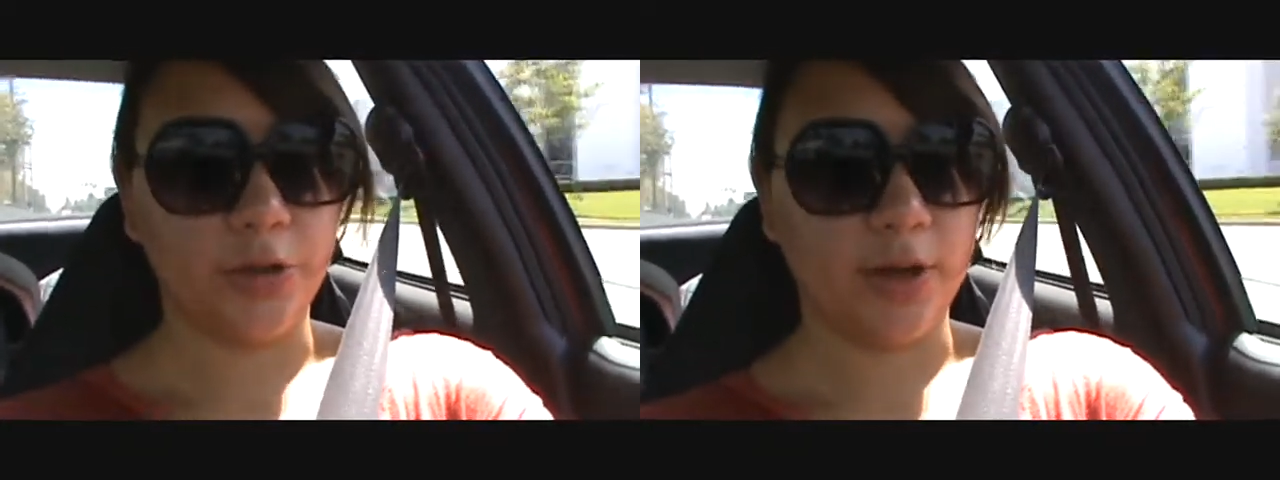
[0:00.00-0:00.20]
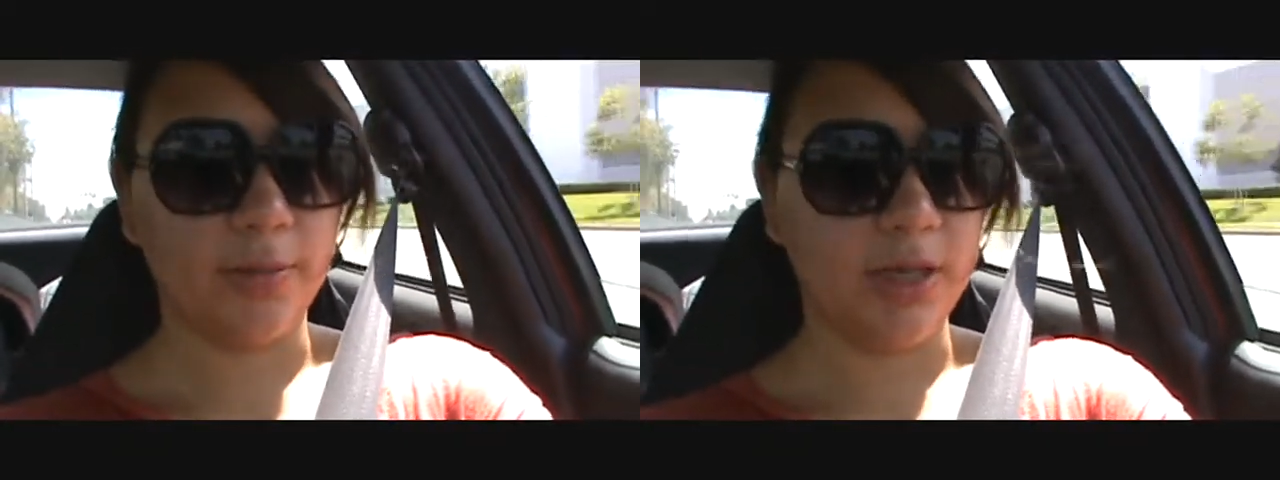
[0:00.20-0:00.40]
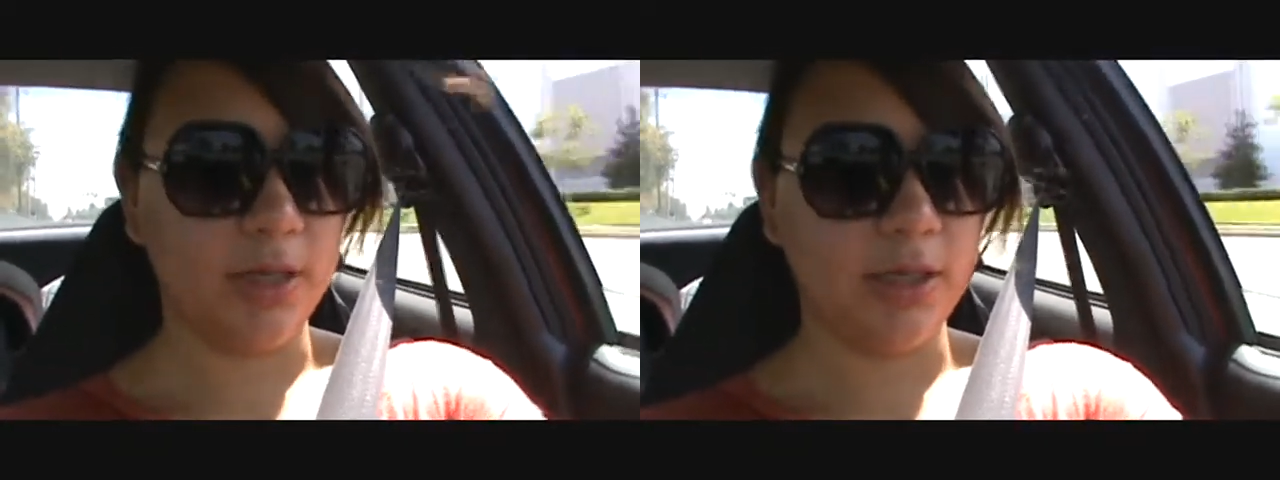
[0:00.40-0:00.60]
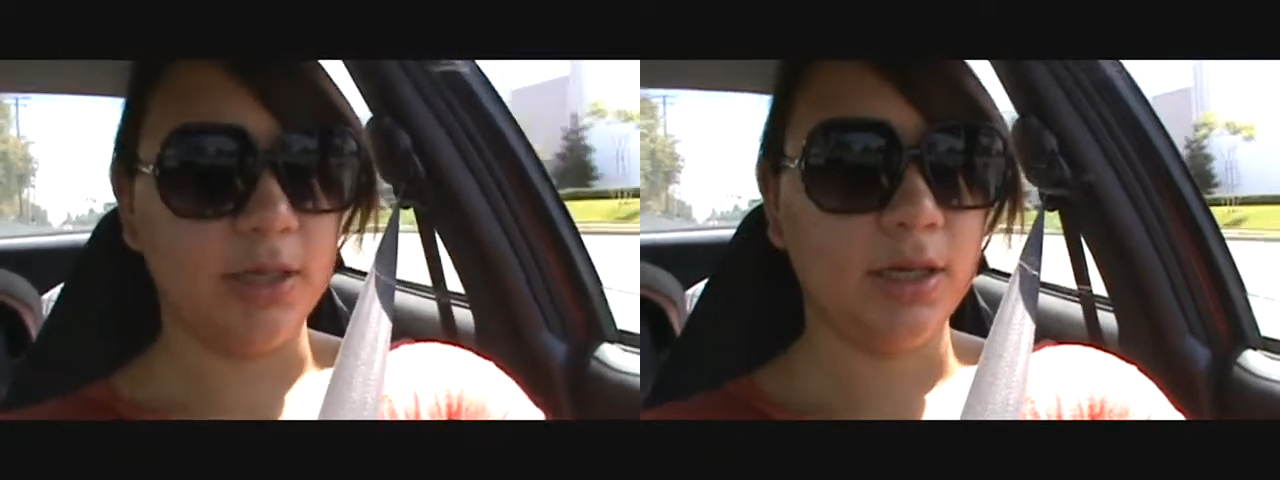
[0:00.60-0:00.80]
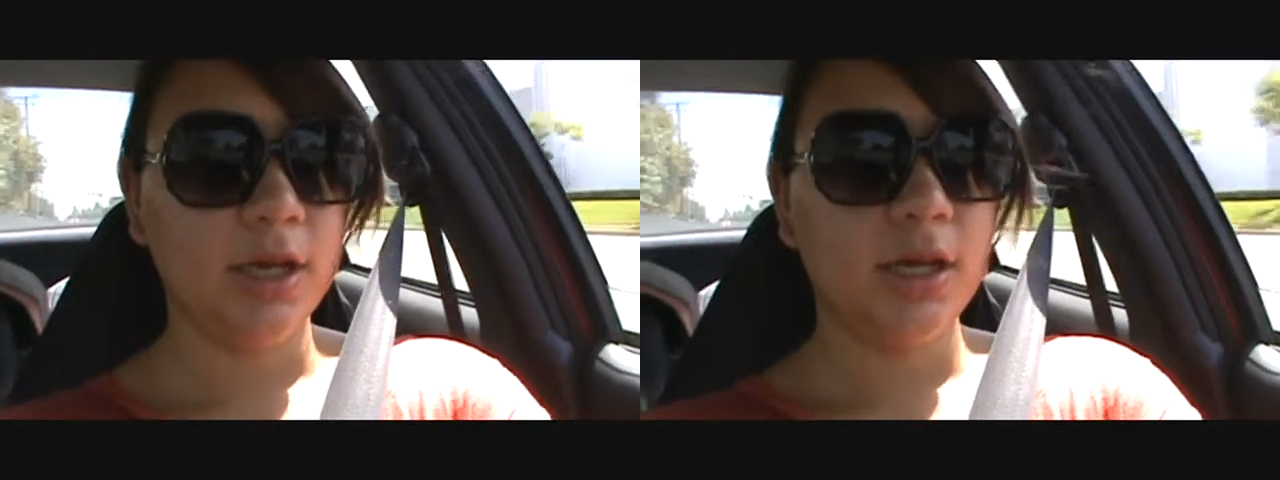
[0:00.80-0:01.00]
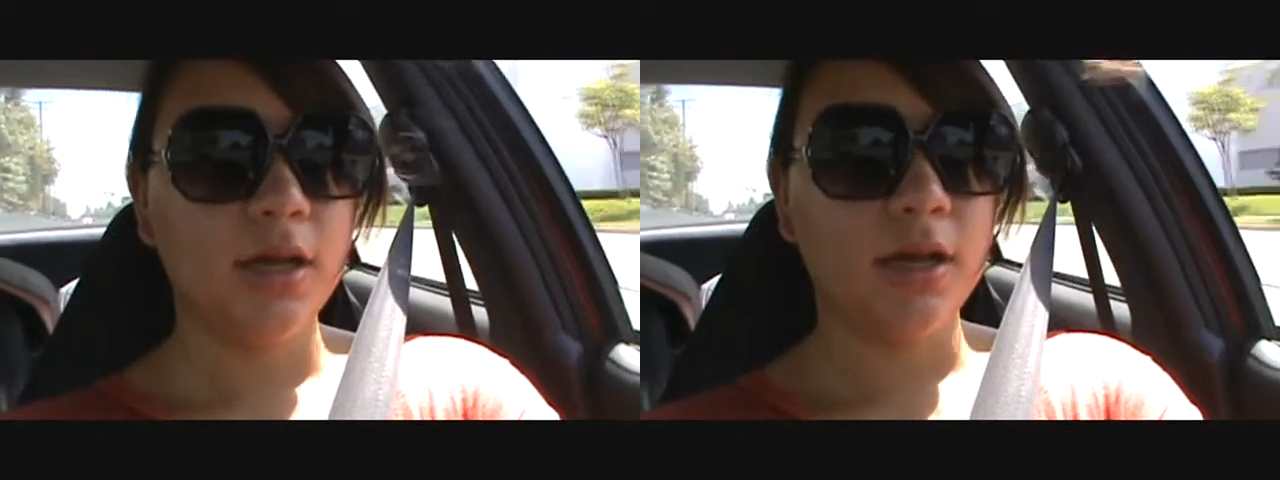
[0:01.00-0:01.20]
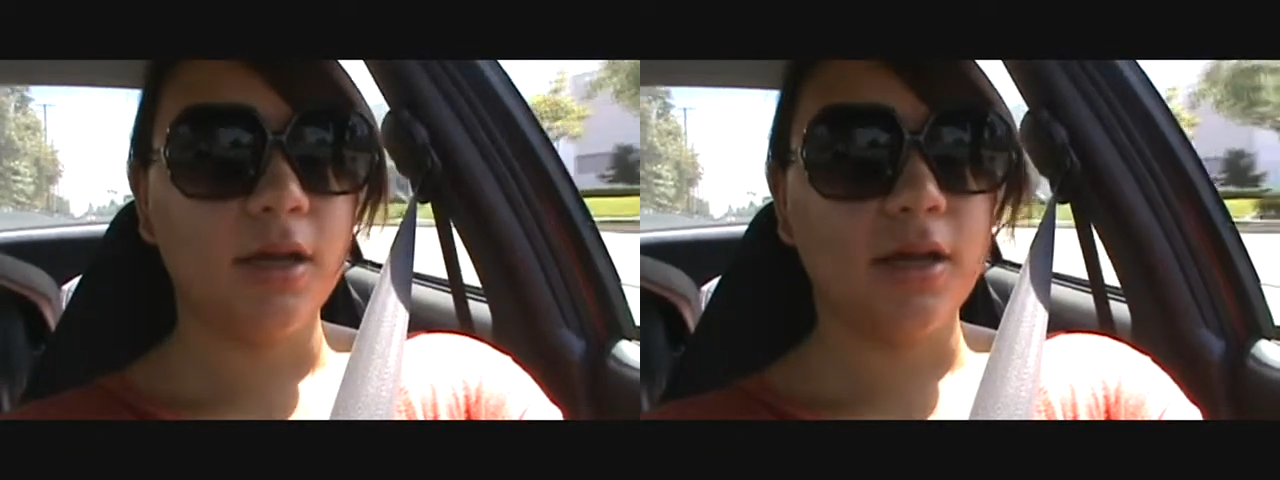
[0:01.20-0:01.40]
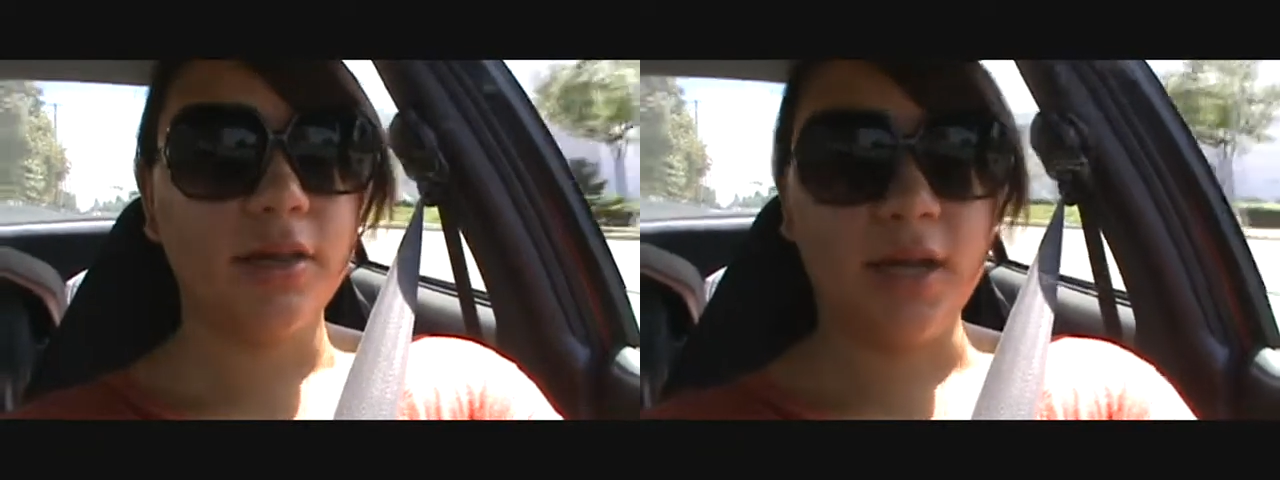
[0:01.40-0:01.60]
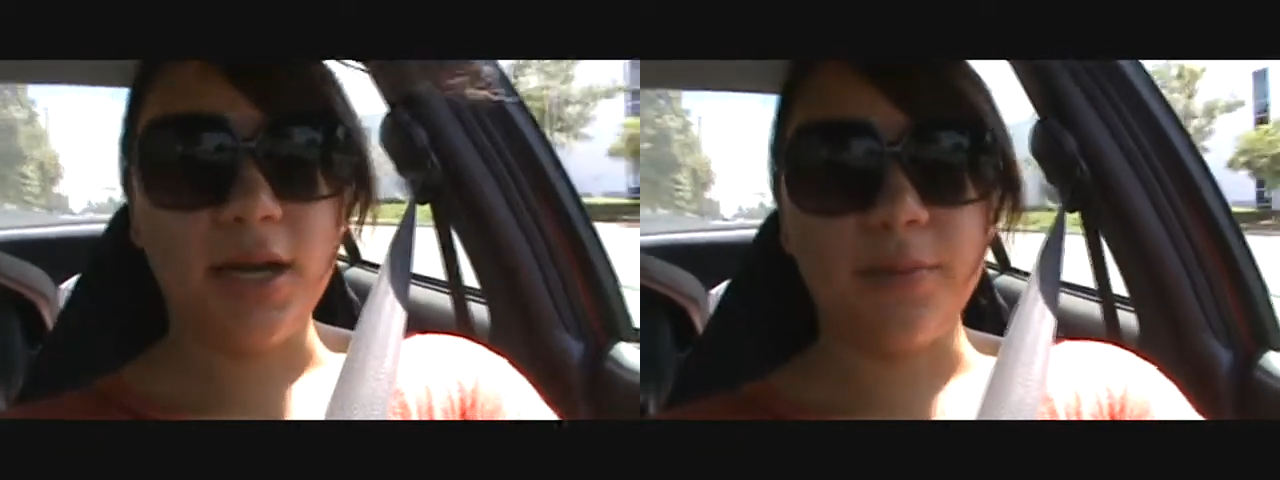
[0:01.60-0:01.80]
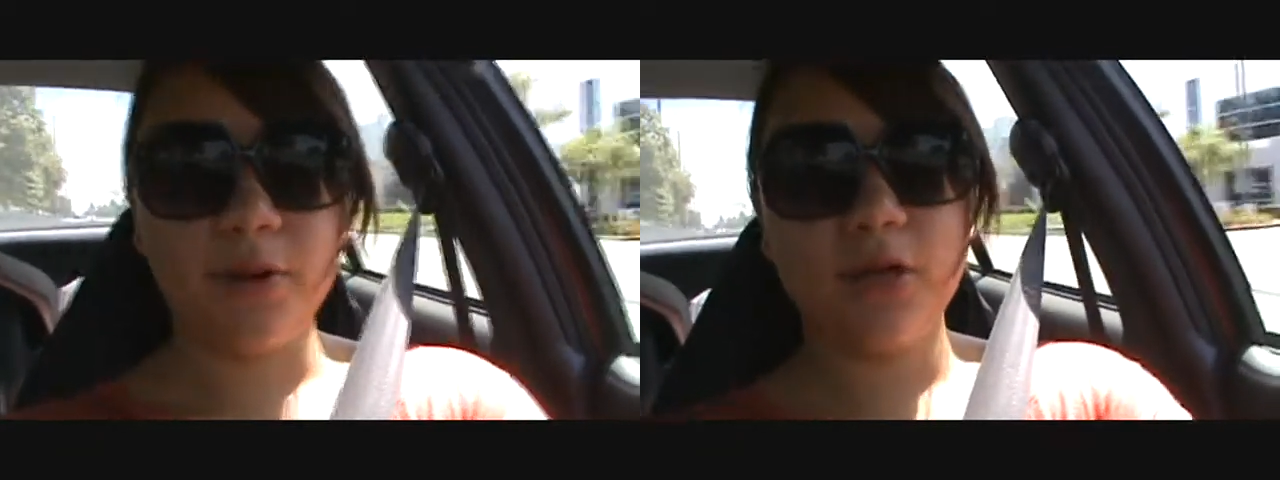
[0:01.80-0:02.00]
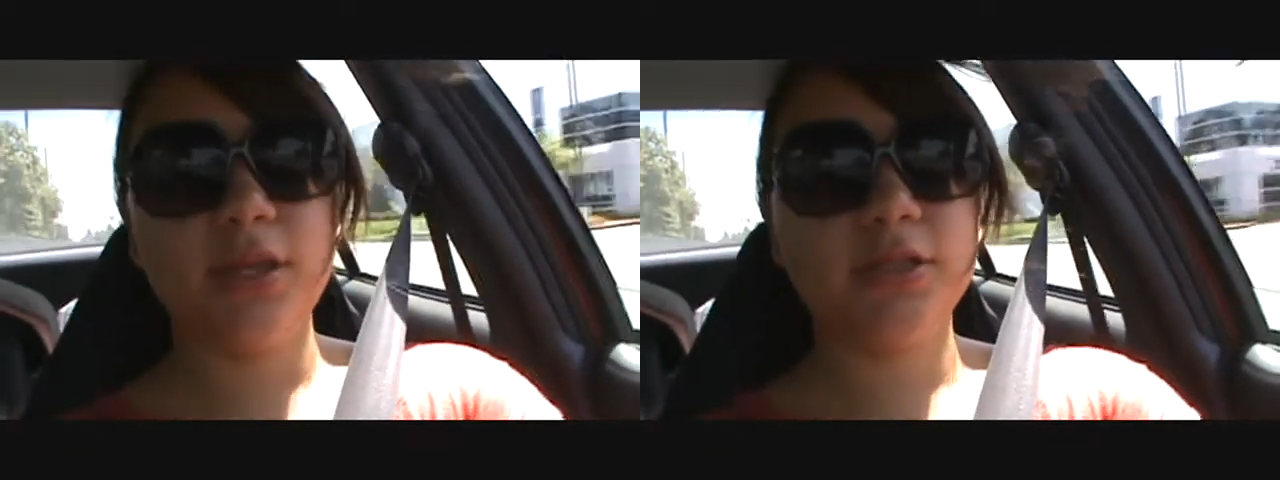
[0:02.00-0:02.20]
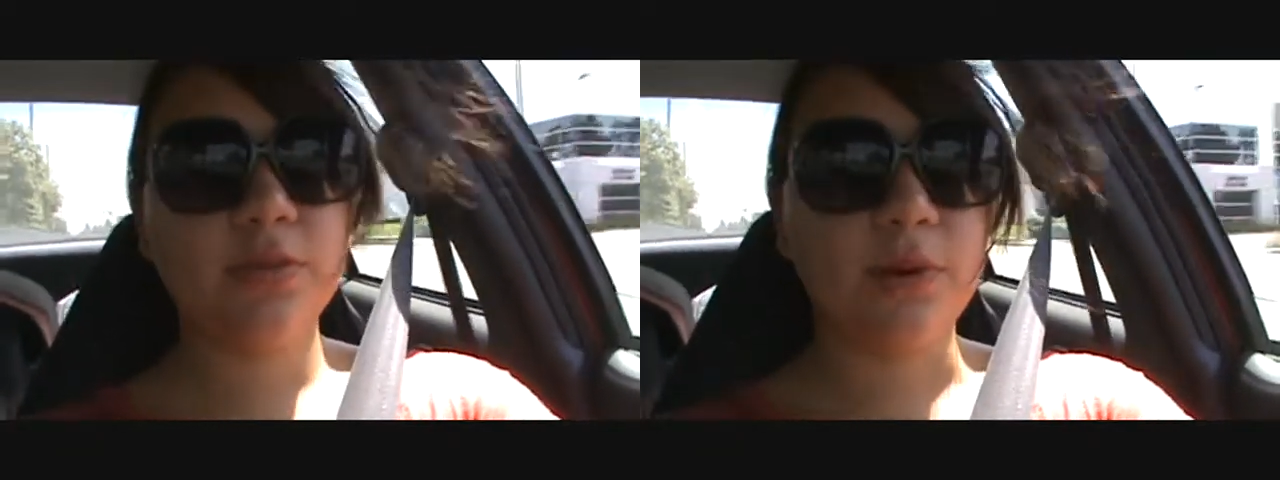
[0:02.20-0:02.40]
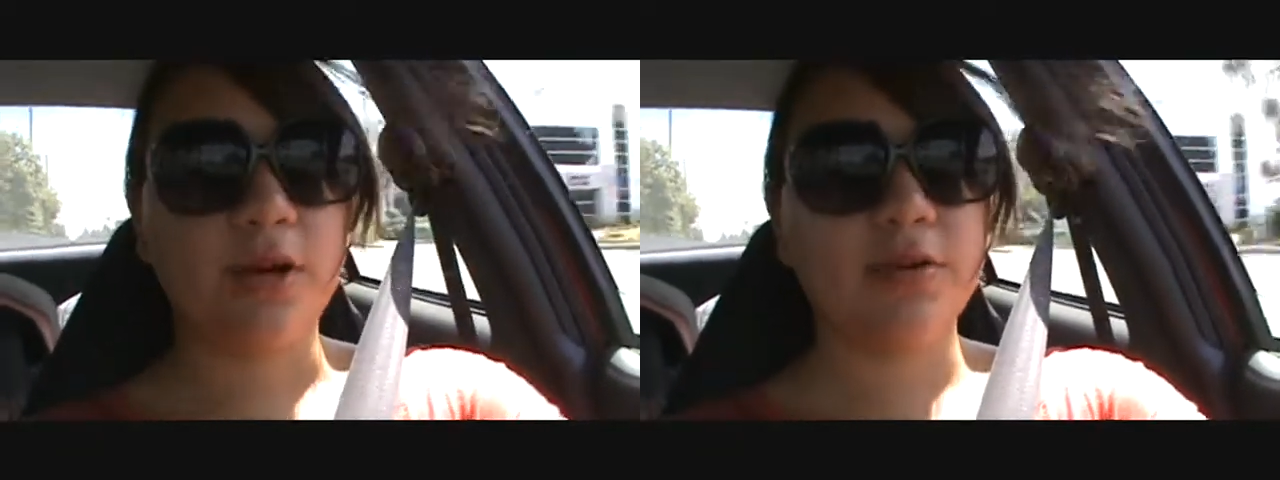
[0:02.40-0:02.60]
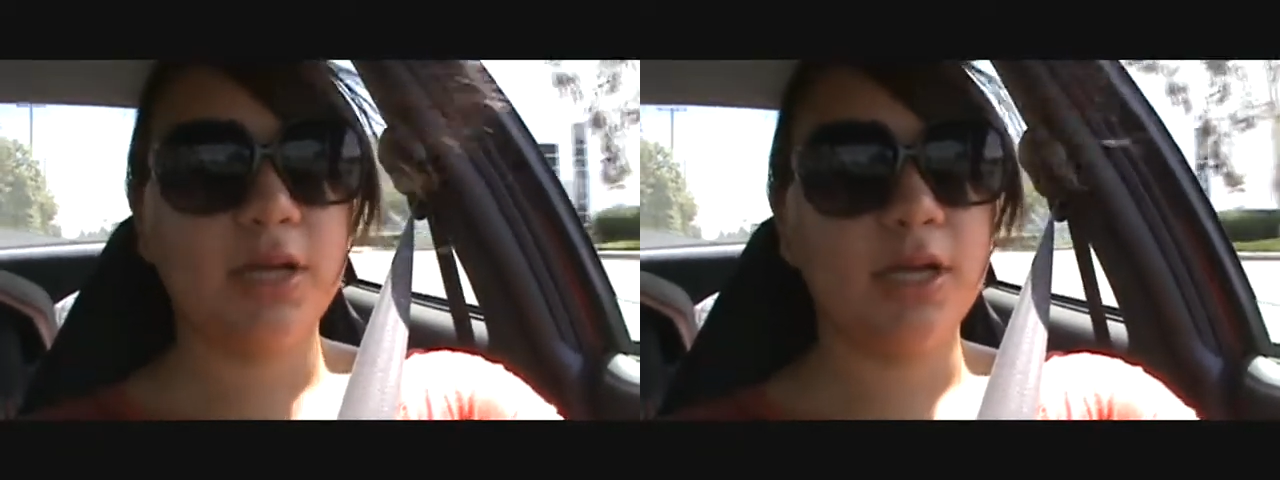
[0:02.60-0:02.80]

I mean, the neighborhood that's around it,